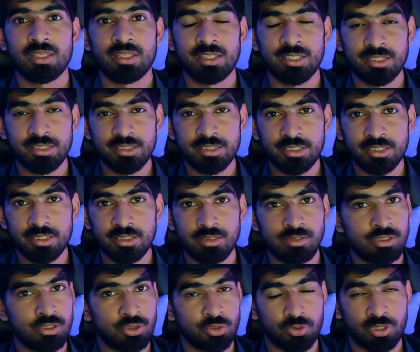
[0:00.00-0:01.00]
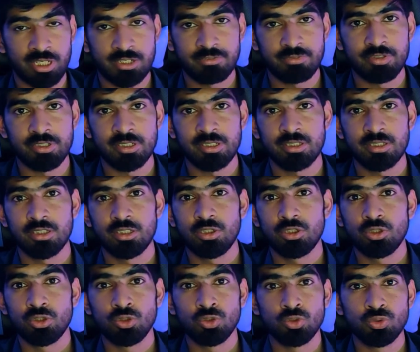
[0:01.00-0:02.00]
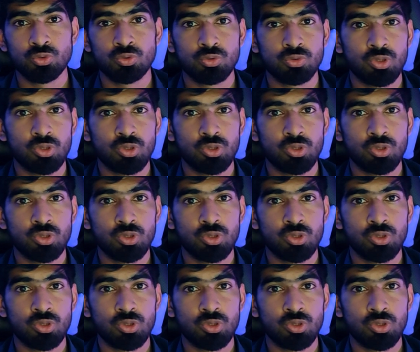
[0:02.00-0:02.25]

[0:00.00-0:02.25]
in your network, you do